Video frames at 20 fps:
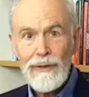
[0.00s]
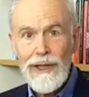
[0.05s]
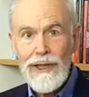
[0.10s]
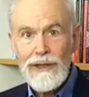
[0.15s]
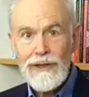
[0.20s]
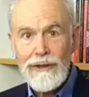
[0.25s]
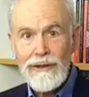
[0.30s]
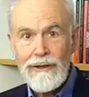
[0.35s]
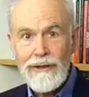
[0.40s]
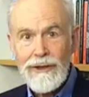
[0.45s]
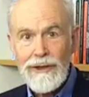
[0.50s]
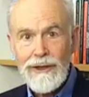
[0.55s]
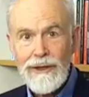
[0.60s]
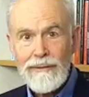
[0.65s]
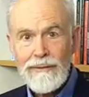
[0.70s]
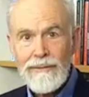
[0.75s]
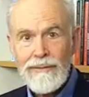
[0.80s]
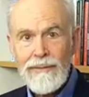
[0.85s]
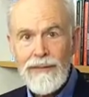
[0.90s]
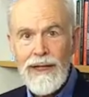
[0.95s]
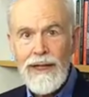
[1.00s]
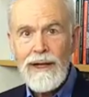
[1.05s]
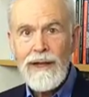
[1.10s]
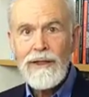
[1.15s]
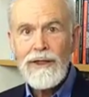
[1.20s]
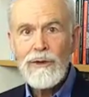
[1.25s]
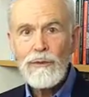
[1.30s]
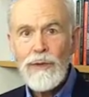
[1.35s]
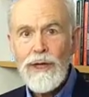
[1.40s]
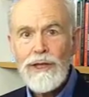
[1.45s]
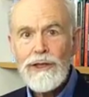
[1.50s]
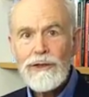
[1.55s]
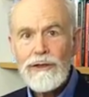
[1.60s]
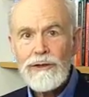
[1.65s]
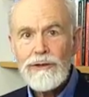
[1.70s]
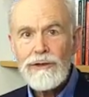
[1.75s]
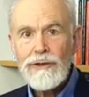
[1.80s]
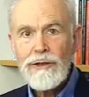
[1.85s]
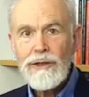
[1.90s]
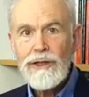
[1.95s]
research, the
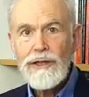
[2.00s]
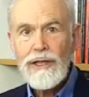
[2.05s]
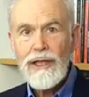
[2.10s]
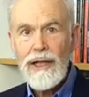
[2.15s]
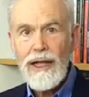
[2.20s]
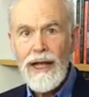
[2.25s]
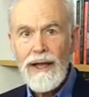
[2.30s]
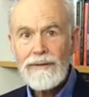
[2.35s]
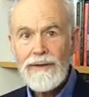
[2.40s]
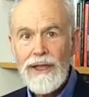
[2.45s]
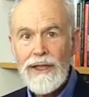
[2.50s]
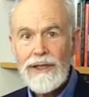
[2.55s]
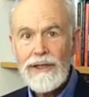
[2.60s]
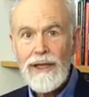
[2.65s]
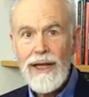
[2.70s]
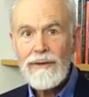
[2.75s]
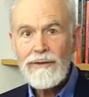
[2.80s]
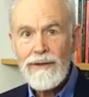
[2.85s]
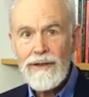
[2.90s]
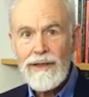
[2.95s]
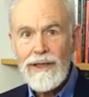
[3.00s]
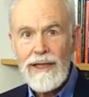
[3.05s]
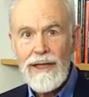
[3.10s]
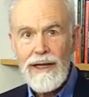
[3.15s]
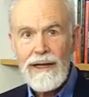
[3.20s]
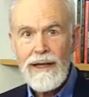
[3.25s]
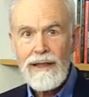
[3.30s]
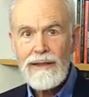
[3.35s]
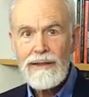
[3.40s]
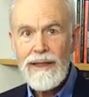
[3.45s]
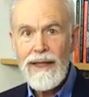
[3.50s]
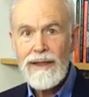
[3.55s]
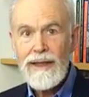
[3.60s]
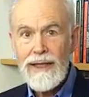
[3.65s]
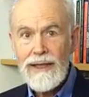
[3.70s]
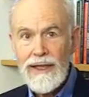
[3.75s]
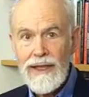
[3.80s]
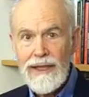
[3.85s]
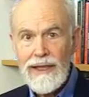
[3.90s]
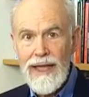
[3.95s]
researchers have discovered that the
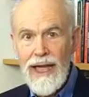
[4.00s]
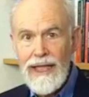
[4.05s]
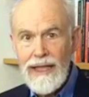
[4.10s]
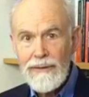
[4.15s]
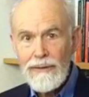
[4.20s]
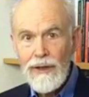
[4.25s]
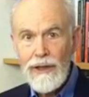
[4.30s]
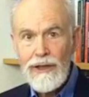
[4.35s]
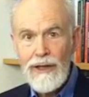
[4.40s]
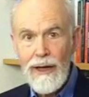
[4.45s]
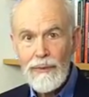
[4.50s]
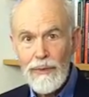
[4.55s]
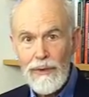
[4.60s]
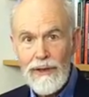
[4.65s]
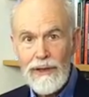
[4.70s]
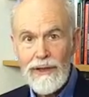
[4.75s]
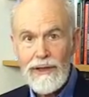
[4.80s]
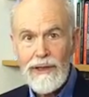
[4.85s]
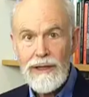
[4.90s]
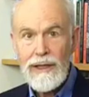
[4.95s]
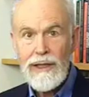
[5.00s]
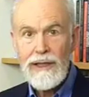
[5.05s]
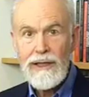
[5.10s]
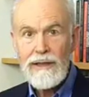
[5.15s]
successful couples